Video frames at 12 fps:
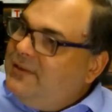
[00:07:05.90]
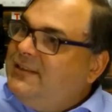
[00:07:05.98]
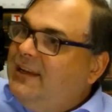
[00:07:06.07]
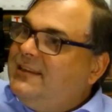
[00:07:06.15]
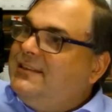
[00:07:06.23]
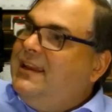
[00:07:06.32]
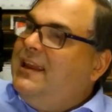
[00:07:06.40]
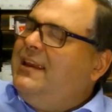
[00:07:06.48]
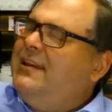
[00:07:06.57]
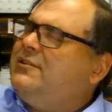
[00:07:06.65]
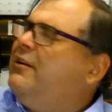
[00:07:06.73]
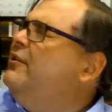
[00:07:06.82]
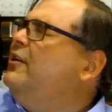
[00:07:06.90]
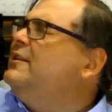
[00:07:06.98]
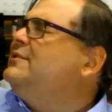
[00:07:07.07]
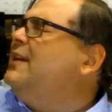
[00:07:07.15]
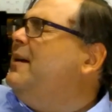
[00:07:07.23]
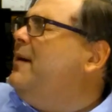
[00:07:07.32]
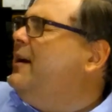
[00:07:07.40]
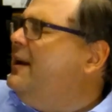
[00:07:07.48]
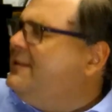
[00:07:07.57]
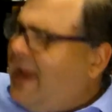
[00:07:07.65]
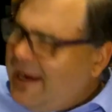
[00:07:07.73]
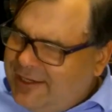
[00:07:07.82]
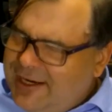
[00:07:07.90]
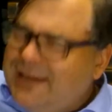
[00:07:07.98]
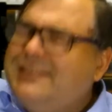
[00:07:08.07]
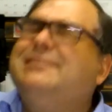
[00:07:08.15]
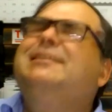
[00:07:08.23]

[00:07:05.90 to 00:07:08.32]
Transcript: 16, sorry, not a sub. I got a Datejust